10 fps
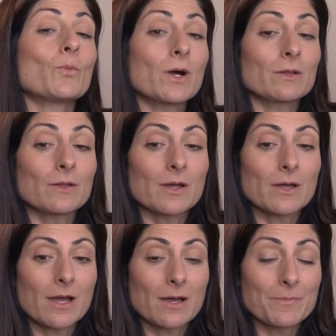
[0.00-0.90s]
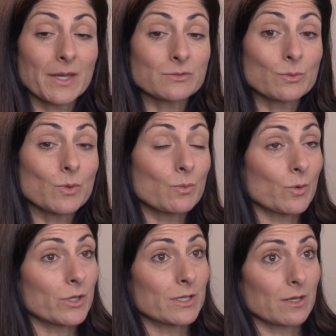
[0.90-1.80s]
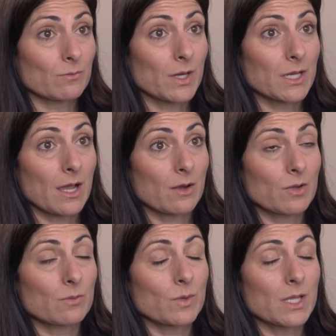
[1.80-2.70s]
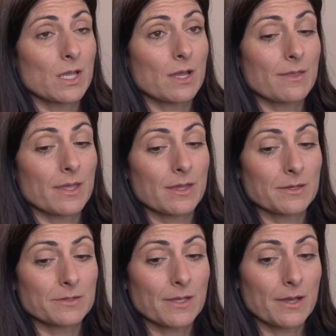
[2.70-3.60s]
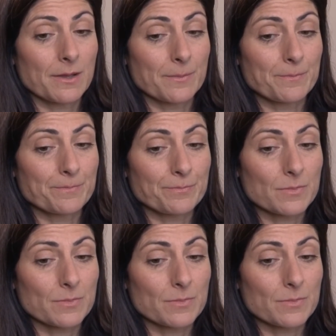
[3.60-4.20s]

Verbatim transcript: Well, um, that's what we're working on right now, and we and um,